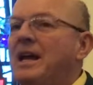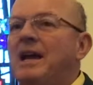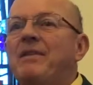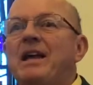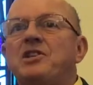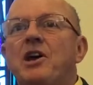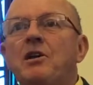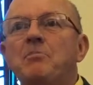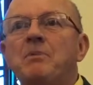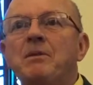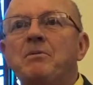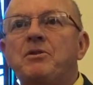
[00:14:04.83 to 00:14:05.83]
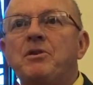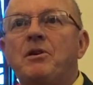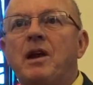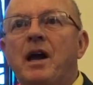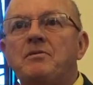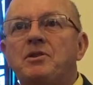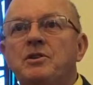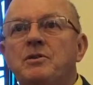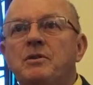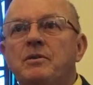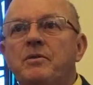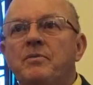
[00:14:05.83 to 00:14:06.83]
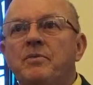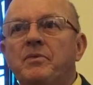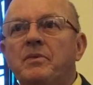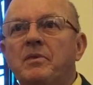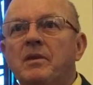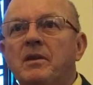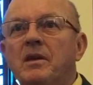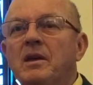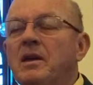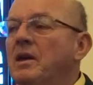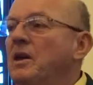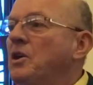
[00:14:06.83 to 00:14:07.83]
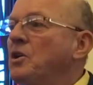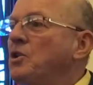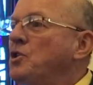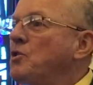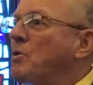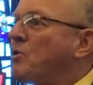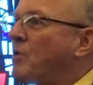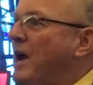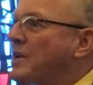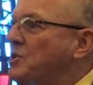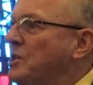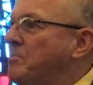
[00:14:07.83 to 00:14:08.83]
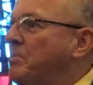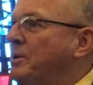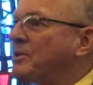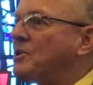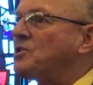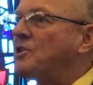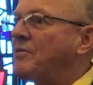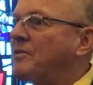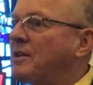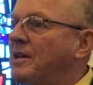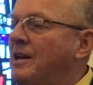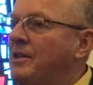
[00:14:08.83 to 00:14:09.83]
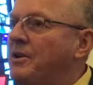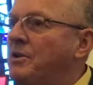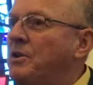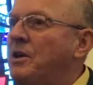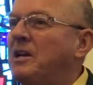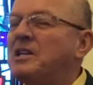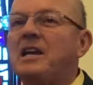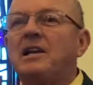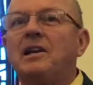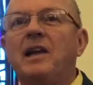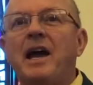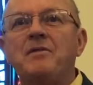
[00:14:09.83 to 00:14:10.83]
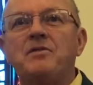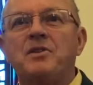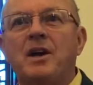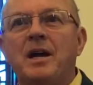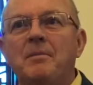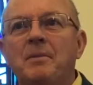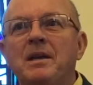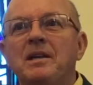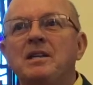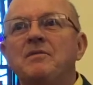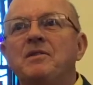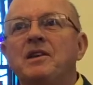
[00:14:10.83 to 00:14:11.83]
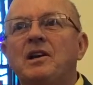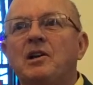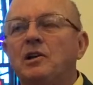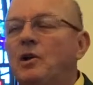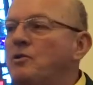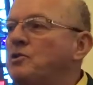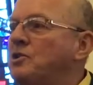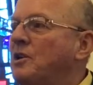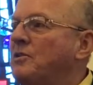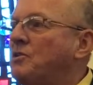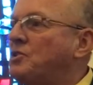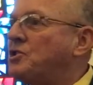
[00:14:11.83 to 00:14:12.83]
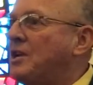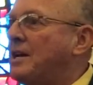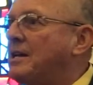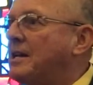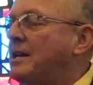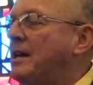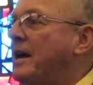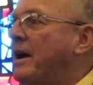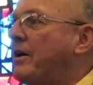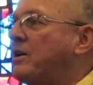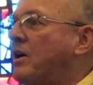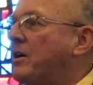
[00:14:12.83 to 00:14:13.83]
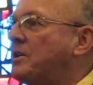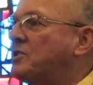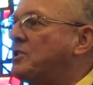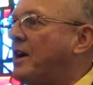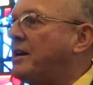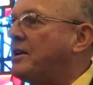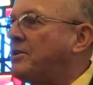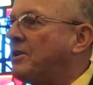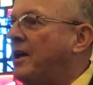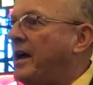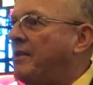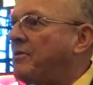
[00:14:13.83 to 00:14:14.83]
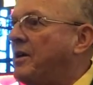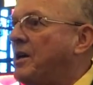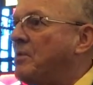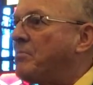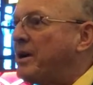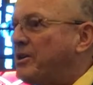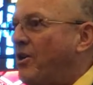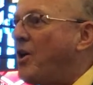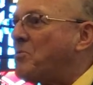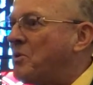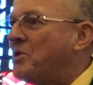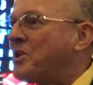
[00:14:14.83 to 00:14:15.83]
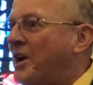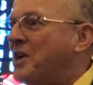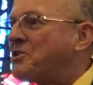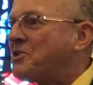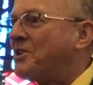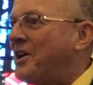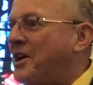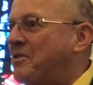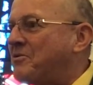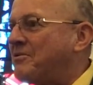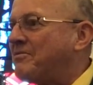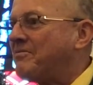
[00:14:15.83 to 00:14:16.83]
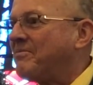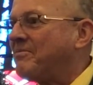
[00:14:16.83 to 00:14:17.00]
And that's how it'll be with your life, too. You will gradually put this stuff together. It'll take a lifetime to even get close to understanding how God has guided your life. But God will guide your life.